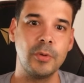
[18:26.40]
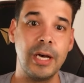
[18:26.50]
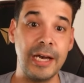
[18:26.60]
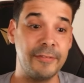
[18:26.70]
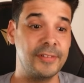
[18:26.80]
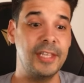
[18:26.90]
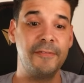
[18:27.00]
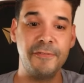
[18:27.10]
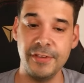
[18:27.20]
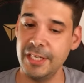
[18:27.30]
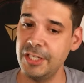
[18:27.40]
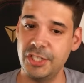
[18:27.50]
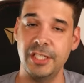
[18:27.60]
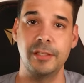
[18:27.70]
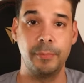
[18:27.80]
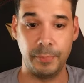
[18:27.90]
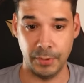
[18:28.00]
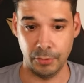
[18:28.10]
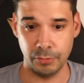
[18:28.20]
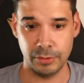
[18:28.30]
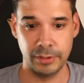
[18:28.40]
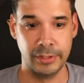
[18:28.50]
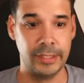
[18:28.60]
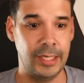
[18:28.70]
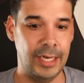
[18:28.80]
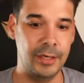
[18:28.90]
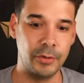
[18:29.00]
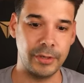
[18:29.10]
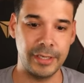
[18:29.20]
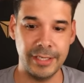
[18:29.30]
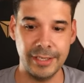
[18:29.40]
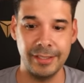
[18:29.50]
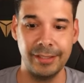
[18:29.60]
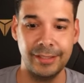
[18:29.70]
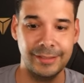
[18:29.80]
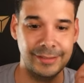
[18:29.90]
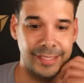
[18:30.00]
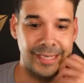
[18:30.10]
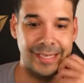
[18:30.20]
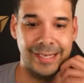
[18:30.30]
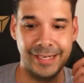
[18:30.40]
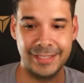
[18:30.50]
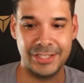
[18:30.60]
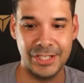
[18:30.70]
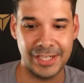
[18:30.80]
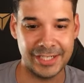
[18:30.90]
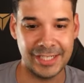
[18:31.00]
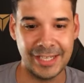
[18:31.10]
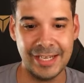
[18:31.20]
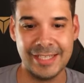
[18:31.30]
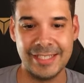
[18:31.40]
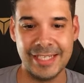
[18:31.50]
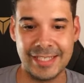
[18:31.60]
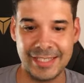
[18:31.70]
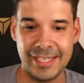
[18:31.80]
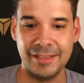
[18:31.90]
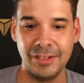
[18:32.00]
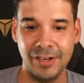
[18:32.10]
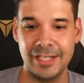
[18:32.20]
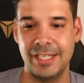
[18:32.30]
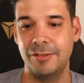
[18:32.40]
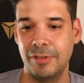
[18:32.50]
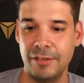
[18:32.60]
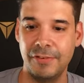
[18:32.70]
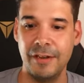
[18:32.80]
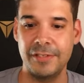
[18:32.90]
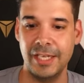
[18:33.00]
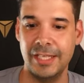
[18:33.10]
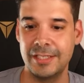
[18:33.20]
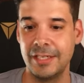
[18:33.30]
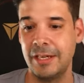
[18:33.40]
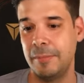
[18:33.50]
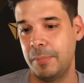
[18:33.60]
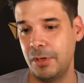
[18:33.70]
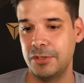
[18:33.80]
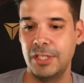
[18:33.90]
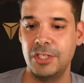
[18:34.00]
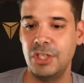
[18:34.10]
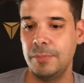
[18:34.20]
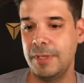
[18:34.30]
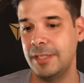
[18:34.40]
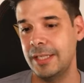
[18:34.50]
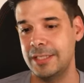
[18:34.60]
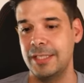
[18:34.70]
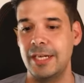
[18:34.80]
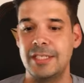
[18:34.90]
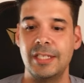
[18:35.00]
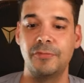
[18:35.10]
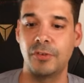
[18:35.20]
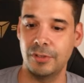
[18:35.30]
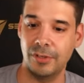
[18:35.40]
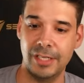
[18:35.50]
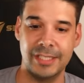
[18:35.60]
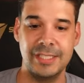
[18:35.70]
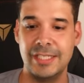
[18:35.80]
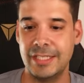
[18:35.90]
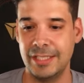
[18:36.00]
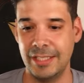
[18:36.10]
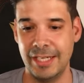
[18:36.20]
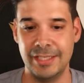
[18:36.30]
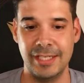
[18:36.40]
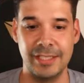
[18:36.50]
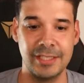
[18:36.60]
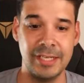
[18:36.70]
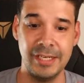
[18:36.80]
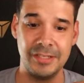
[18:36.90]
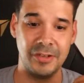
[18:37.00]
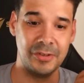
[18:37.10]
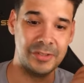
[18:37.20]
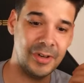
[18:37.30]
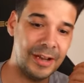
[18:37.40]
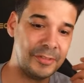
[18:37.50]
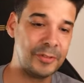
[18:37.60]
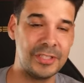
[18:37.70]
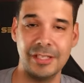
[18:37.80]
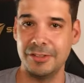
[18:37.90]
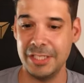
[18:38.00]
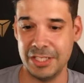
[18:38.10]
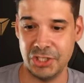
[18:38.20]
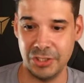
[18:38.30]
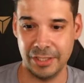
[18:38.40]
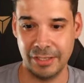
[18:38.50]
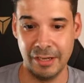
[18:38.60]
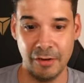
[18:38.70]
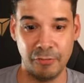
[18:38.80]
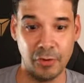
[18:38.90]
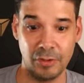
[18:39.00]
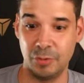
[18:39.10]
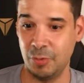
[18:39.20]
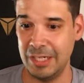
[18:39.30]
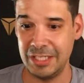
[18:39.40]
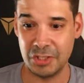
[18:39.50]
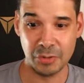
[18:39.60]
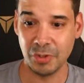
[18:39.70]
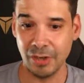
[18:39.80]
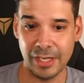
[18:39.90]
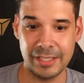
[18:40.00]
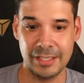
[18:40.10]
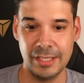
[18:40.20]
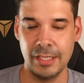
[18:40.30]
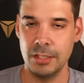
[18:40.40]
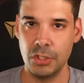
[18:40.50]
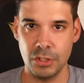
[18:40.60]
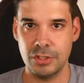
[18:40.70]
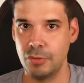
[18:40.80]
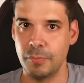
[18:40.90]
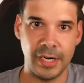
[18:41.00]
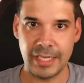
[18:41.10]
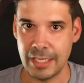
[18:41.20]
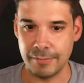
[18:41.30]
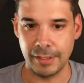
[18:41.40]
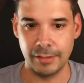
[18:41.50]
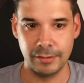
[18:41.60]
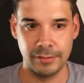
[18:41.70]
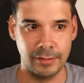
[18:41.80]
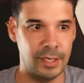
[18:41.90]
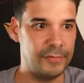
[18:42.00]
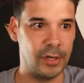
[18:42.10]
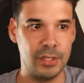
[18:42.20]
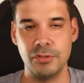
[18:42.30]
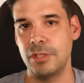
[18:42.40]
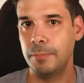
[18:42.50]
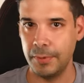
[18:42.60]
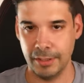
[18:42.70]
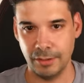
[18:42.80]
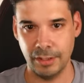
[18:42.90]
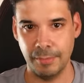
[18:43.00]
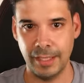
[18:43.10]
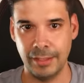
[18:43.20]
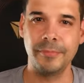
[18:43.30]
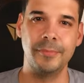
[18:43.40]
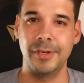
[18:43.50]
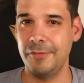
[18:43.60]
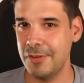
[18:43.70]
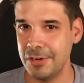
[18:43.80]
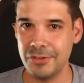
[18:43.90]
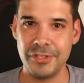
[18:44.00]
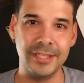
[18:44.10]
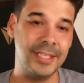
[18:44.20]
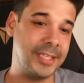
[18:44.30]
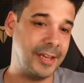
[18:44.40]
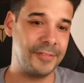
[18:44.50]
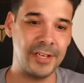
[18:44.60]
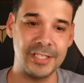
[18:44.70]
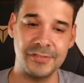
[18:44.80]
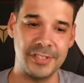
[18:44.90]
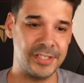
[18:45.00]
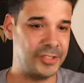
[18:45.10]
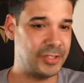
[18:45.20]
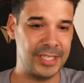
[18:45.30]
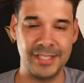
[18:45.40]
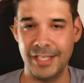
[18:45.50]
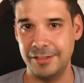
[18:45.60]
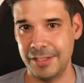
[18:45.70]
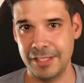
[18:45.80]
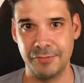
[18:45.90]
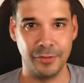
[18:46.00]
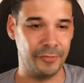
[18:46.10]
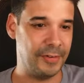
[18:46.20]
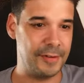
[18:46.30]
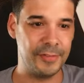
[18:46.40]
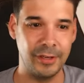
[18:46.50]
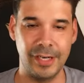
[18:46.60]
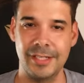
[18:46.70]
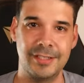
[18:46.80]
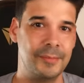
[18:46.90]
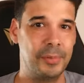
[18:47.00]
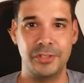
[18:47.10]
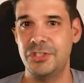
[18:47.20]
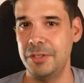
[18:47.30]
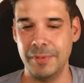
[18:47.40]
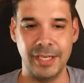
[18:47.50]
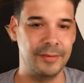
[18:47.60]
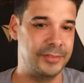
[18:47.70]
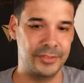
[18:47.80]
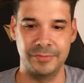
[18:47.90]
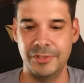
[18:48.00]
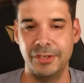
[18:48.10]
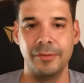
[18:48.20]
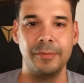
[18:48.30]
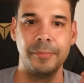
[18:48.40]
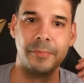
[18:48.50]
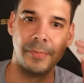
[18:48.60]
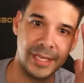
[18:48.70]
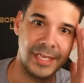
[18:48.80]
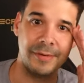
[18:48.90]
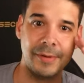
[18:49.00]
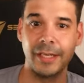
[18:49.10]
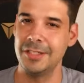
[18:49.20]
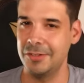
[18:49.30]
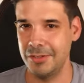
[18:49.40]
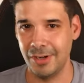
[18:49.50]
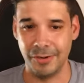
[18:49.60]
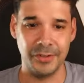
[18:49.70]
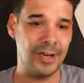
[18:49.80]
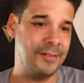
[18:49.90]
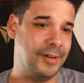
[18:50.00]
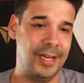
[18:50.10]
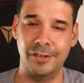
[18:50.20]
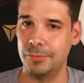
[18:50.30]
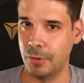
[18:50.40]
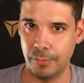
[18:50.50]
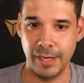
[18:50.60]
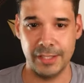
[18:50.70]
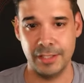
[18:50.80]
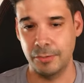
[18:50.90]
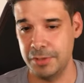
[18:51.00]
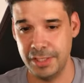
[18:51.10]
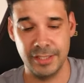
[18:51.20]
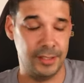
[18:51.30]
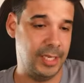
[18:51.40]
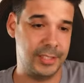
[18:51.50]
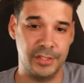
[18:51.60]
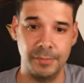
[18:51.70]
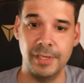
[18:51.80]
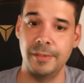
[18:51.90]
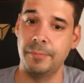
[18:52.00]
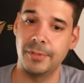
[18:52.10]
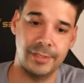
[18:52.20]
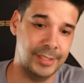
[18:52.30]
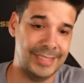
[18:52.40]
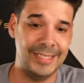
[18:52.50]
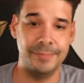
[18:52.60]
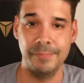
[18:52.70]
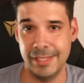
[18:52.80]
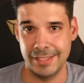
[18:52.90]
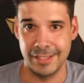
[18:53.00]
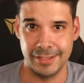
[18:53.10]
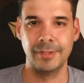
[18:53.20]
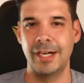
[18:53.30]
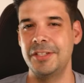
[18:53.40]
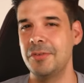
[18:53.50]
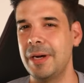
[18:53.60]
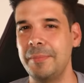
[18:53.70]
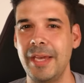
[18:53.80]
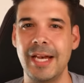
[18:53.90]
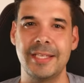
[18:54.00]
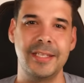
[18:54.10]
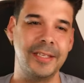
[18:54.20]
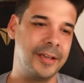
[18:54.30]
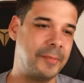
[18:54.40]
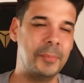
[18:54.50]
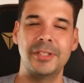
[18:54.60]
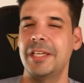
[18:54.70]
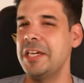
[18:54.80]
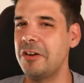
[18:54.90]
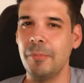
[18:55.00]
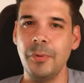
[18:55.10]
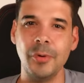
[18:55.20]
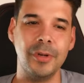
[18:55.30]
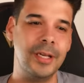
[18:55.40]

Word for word: have the finished product. And look, here they are charging $16.25 plus the shipping that starts at $4.69. So you have to sell this shirt for $22 just to break even, if you're using print on demand. But if you're using DTF transfers, you can sell this for $5 plus shipping and just, break even. So, you have a lot more margin, which is extremely important in business. And you might be asking, but EcomBull,